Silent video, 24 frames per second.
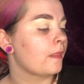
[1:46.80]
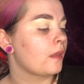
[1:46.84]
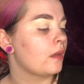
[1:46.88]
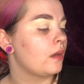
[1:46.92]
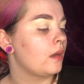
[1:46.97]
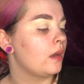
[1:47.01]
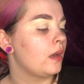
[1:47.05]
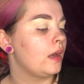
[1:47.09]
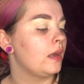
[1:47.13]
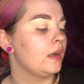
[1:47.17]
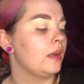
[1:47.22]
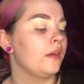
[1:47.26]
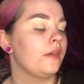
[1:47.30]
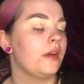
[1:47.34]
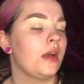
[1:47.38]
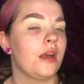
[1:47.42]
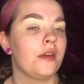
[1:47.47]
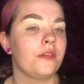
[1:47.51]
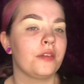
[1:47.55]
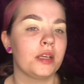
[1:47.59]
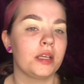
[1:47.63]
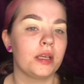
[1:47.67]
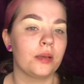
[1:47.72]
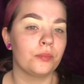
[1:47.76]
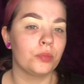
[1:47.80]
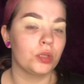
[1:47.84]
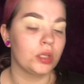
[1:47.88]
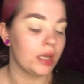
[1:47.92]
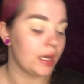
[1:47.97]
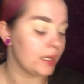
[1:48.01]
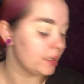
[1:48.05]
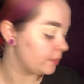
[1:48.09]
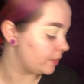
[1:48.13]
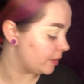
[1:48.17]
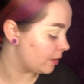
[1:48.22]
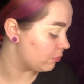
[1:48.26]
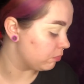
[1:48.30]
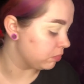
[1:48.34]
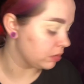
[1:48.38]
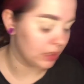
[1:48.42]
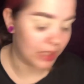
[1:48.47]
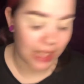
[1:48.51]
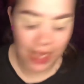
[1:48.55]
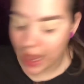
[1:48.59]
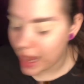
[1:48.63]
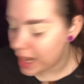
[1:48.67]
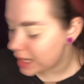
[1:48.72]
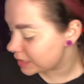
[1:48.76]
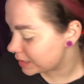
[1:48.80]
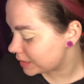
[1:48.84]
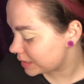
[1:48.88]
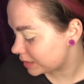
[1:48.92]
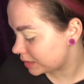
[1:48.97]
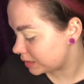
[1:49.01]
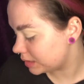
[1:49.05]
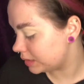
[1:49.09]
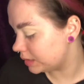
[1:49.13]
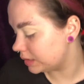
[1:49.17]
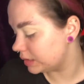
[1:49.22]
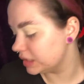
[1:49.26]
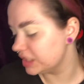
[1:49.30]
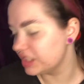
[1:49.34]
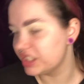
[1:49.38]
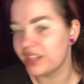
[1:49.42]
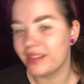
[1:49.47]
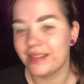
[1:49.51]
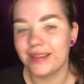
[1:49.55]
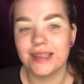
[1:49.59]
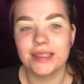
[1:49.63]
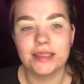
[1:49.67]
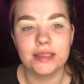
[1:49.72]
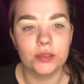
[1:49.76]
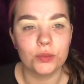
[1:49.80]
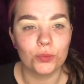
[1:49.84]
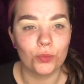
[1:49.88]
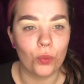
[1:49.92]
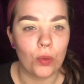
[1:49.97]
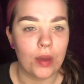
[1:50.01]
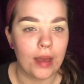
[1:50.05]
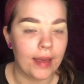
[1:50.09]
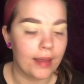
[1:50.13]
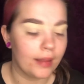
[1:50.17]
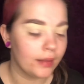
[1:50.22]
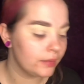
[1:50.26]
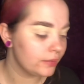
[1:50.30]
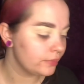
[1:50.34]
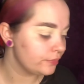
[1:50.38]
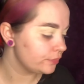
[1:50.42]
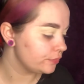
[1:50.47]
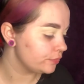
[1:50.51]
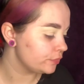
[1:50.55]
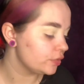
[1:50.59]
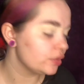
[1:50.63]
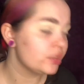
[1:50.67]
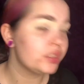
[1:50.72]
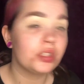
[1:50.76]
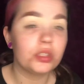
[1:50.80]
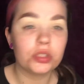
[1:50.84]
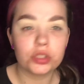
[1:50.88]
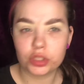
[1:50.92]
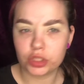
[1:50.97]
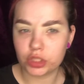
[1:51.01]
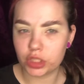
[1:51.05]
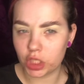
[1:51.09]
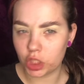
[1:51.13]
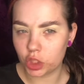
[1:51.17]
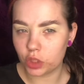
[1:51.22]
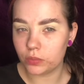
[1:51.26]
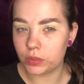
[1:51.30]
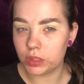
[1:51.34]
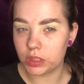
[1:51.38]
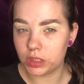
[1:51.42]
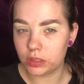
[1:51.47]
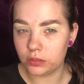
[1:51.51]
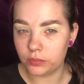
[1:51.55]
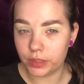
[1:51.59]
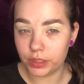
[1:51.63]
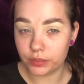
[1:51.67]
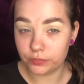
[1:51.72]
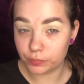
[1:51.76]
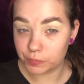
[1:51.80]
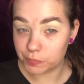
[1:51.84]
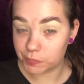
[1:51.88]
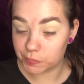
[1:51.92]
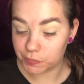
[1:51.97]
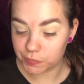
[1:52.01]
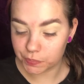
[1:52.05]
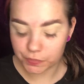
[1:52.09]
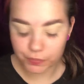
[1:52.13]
I think I'm going to add a bit of black into this as well, just to change up a little bit.